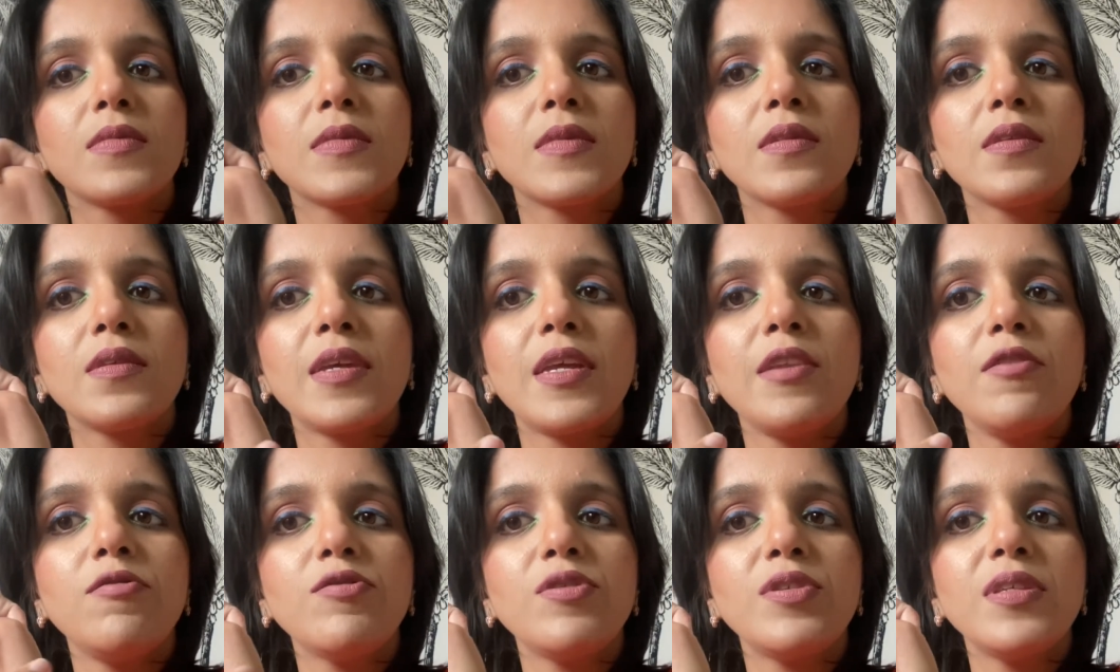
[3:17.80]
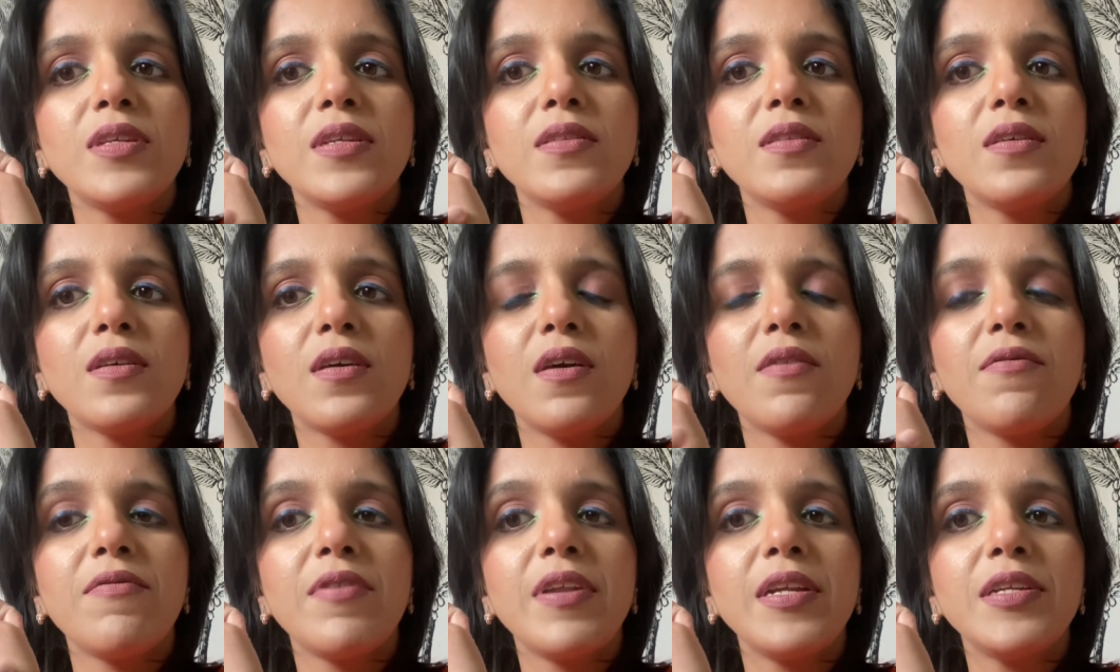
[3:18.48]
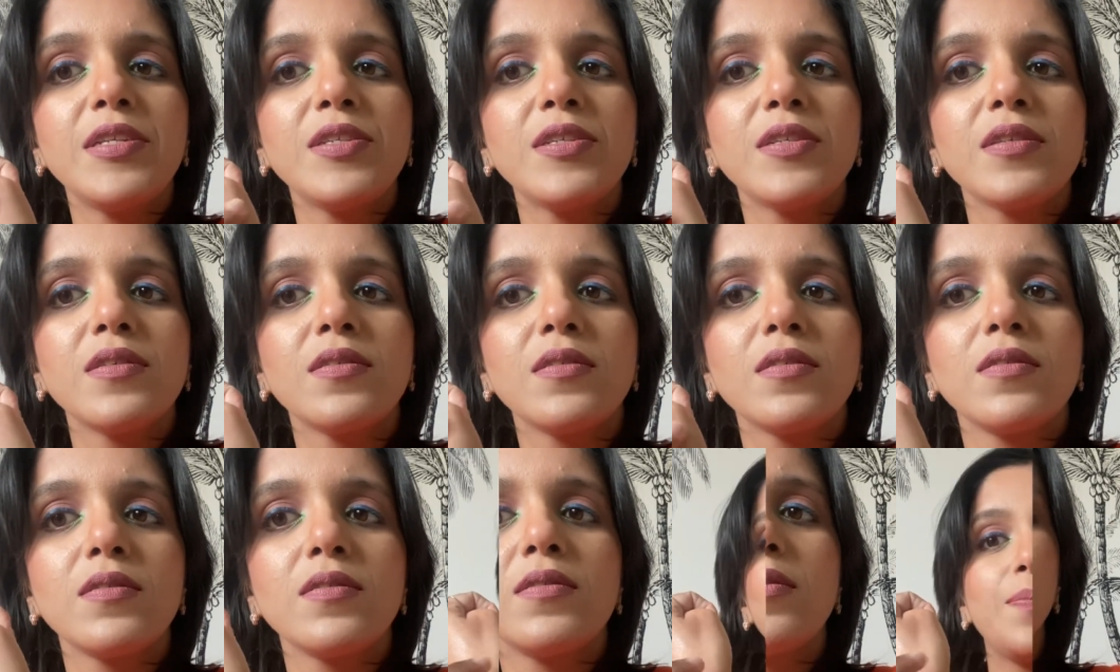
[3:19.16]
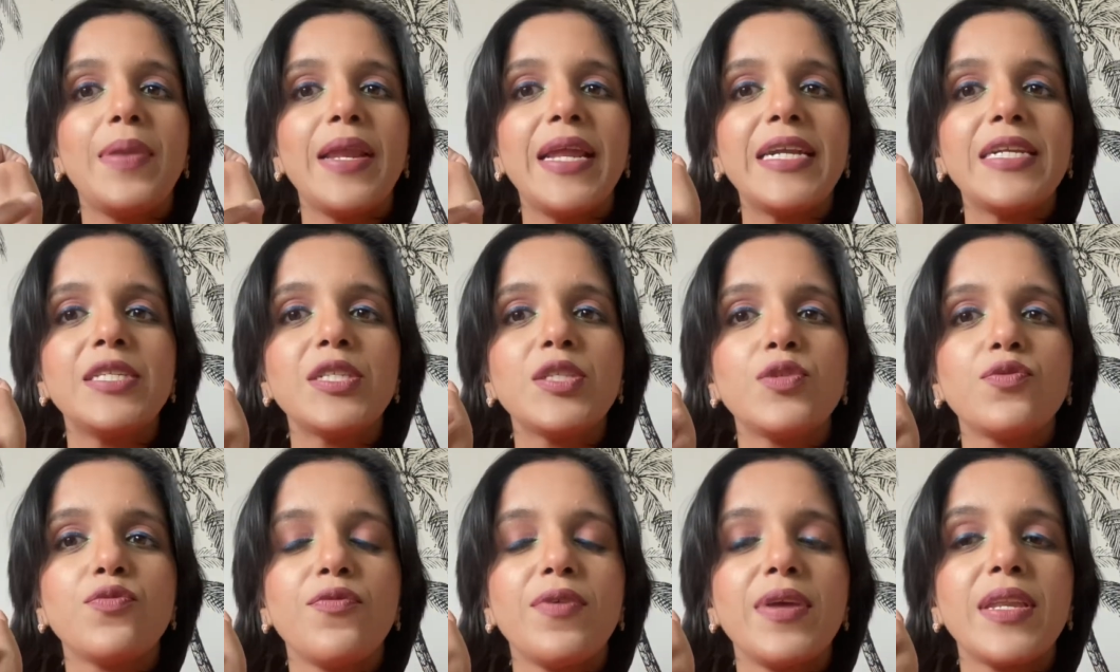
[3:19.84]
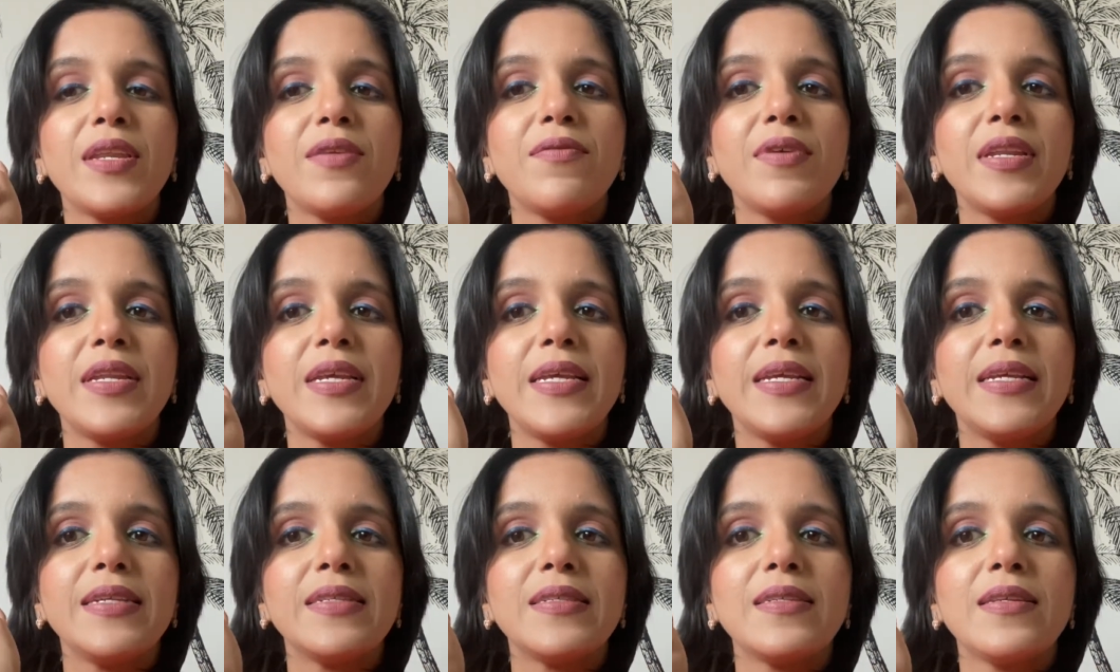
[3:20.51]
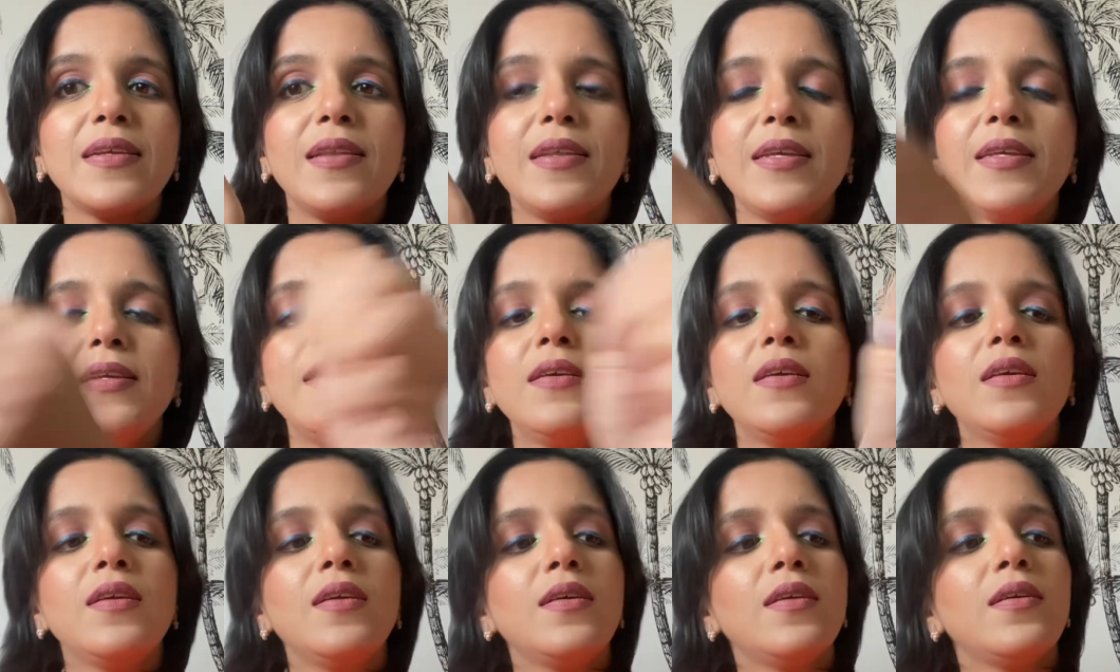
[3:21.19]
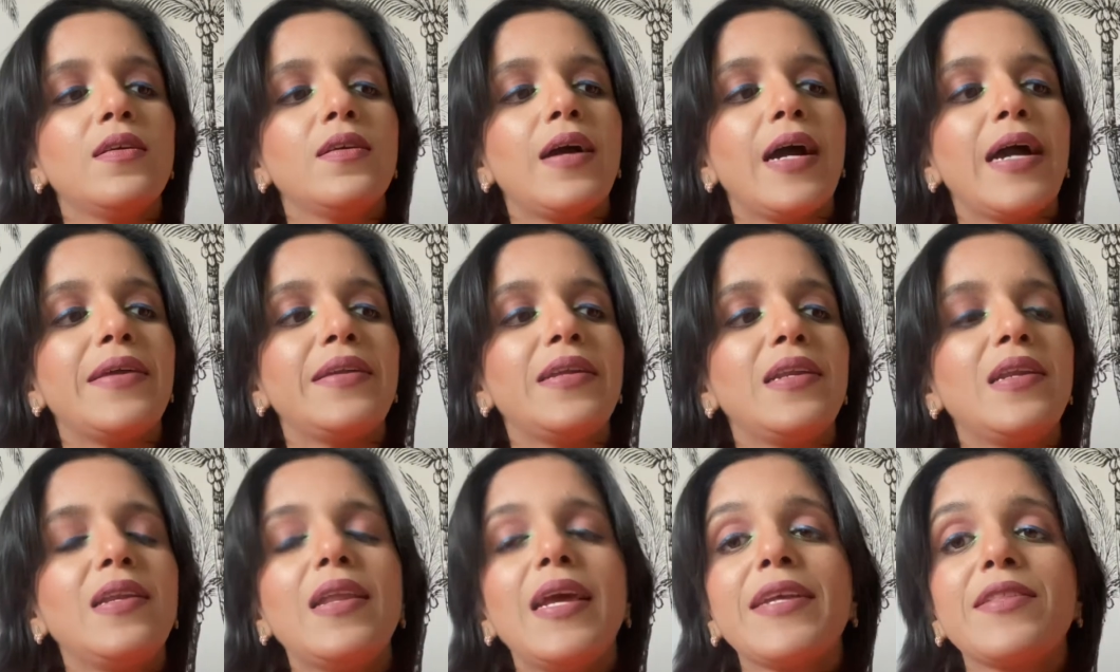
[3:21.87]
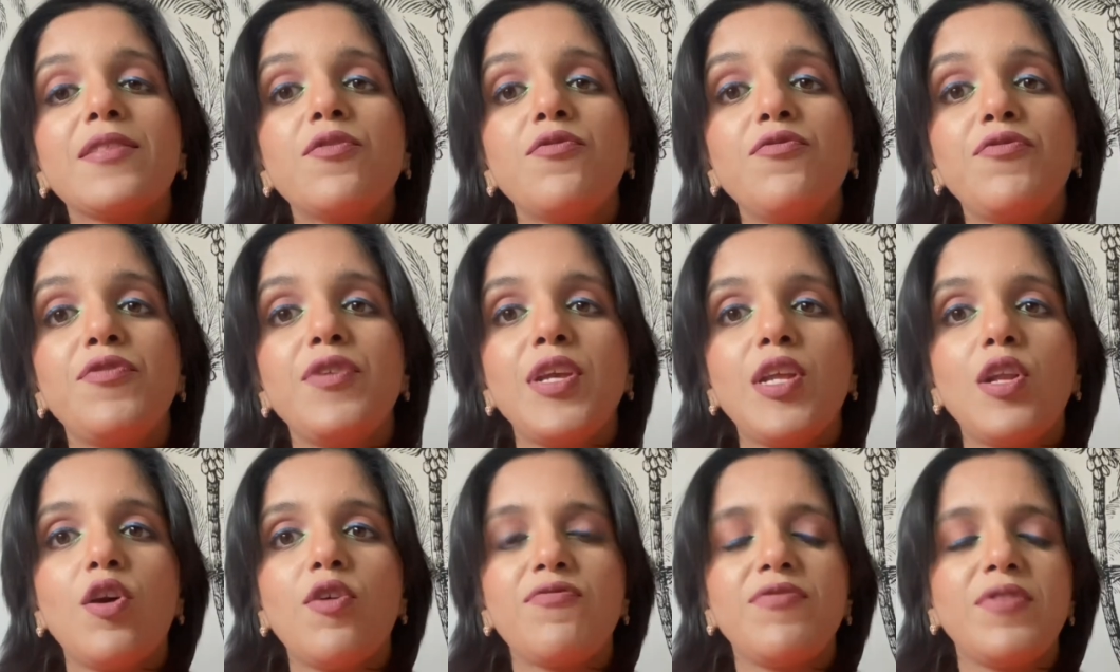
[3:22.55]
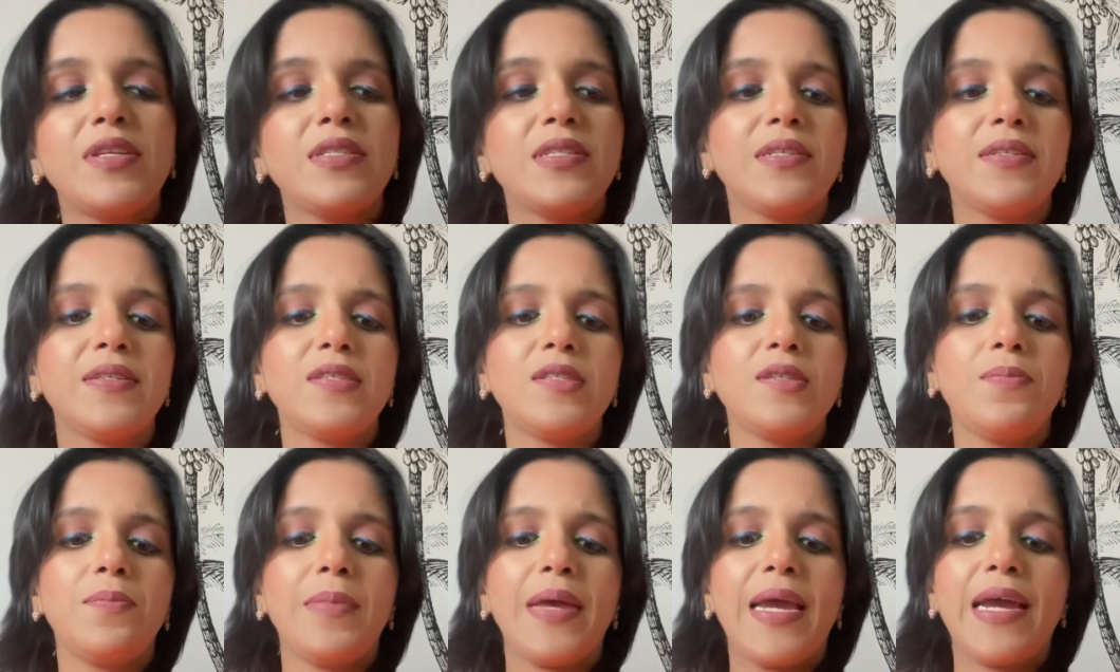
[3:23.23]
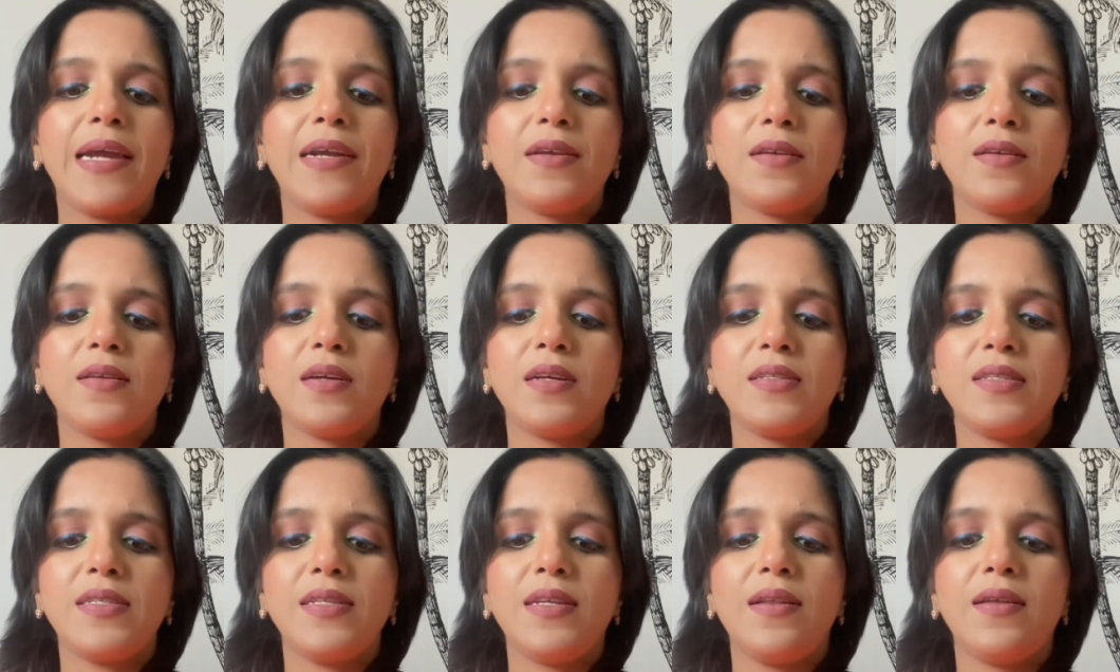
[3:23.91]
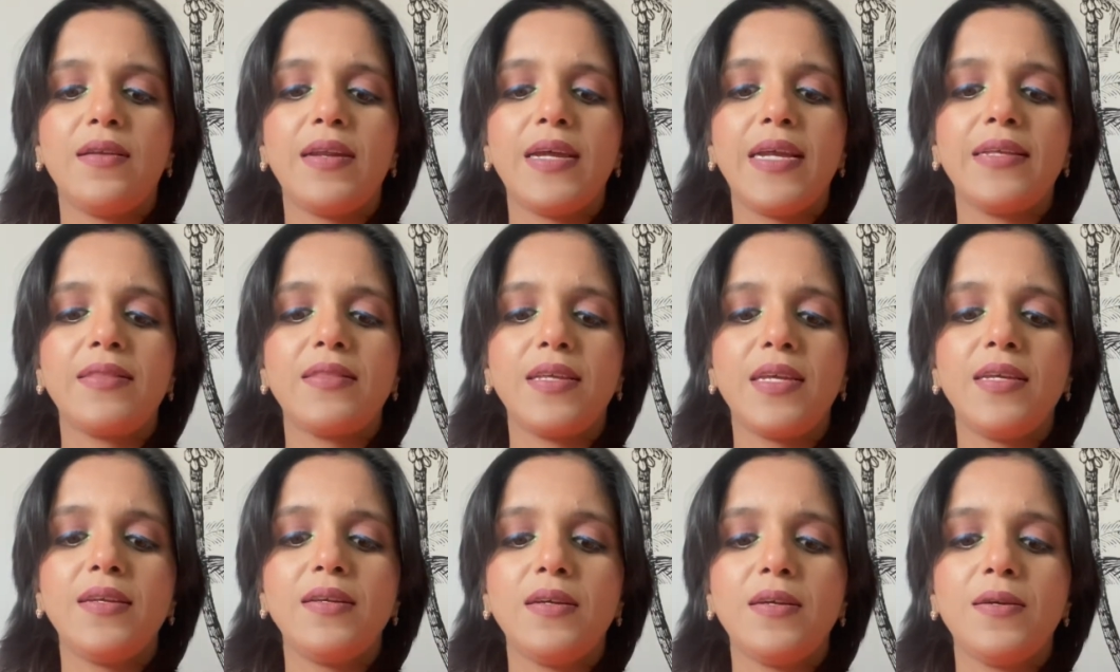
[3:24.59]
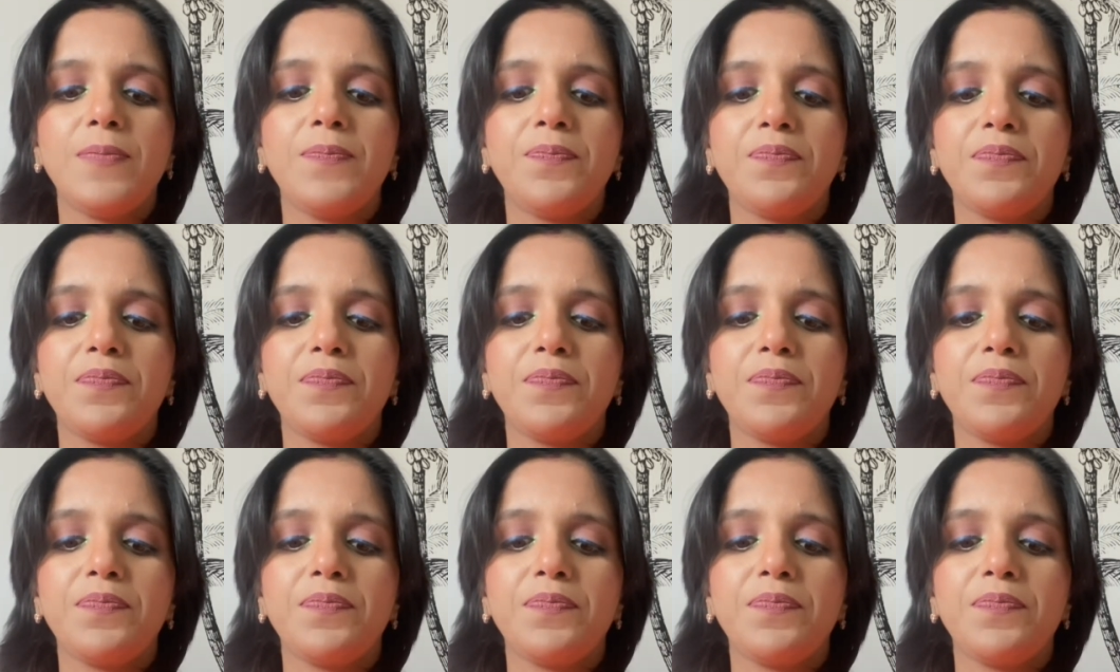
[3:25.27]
Can you see the coverage? It blends very easily. I really like the feel of this. It is a matte concealer, I think.